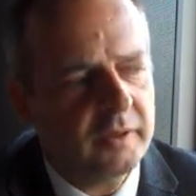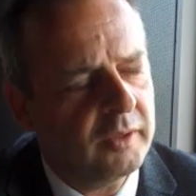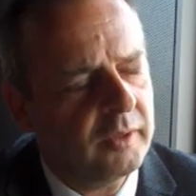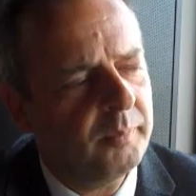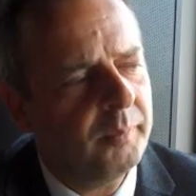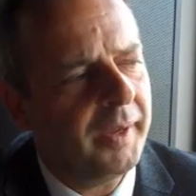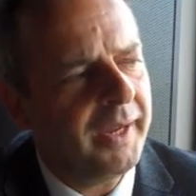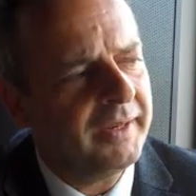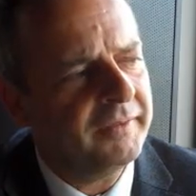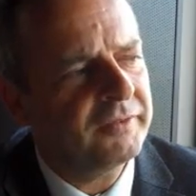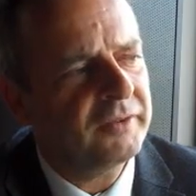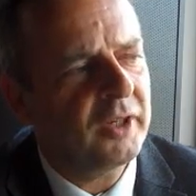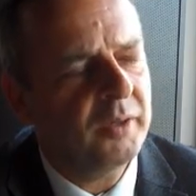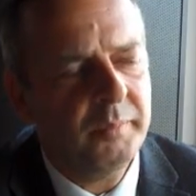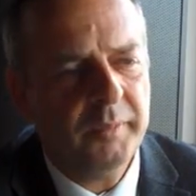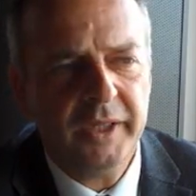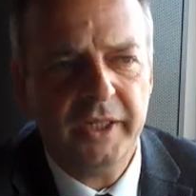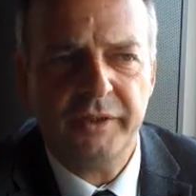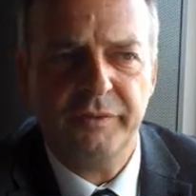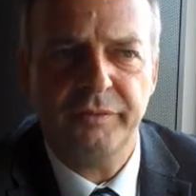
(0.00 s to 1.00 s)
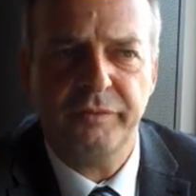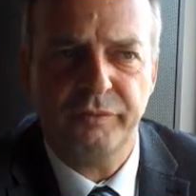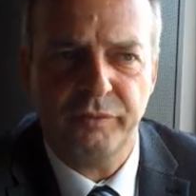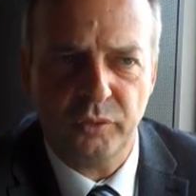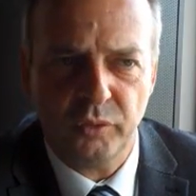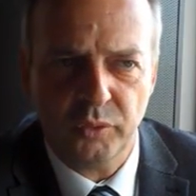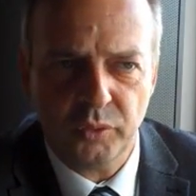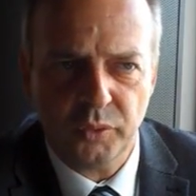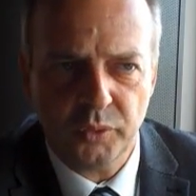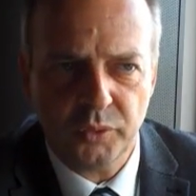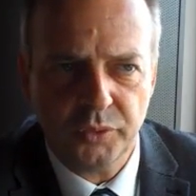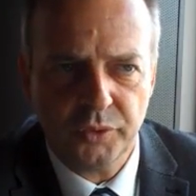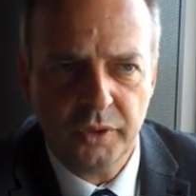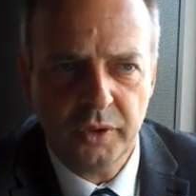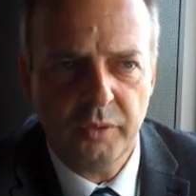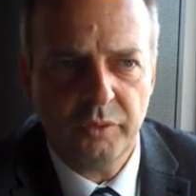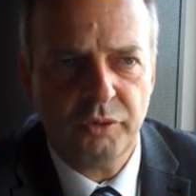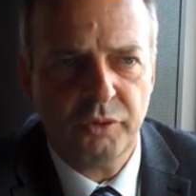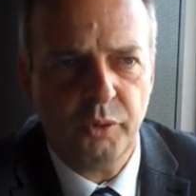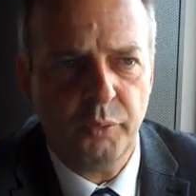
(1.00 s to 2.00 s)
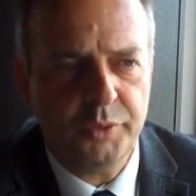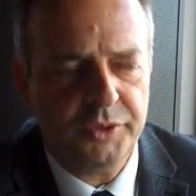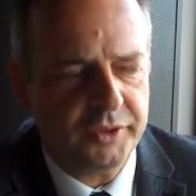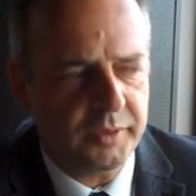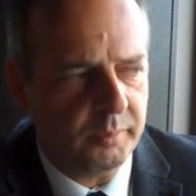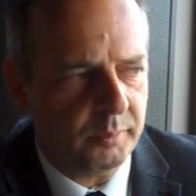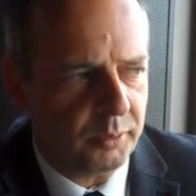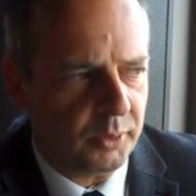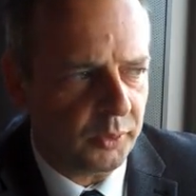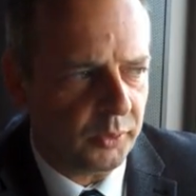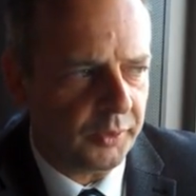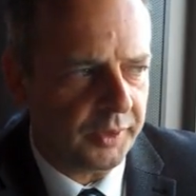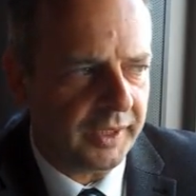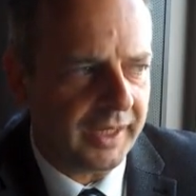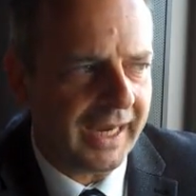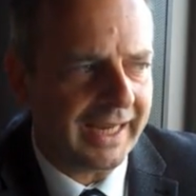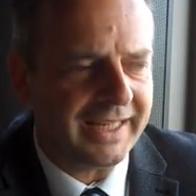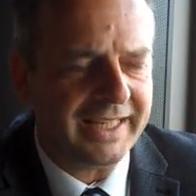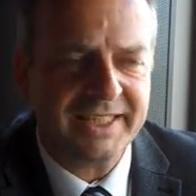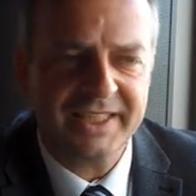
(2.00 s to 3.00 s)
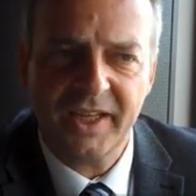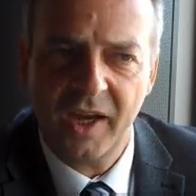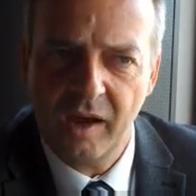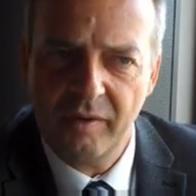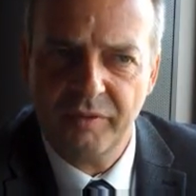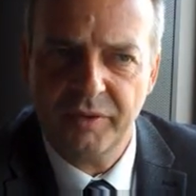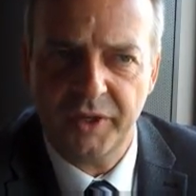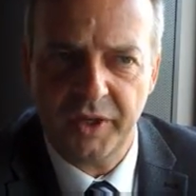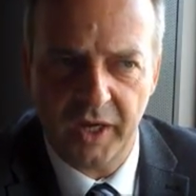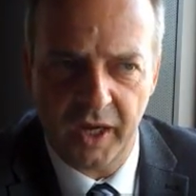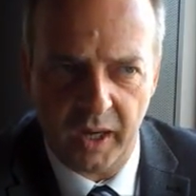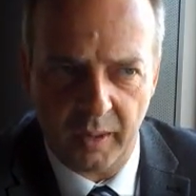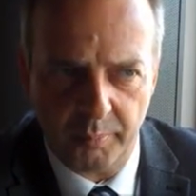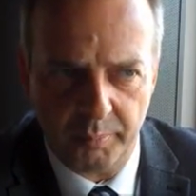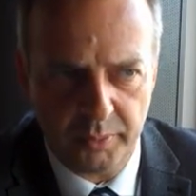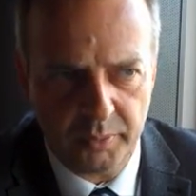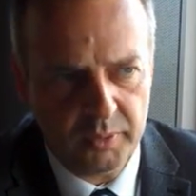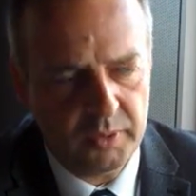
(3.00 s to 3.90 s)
the bank's committed fraud through its employee and it's covered it up.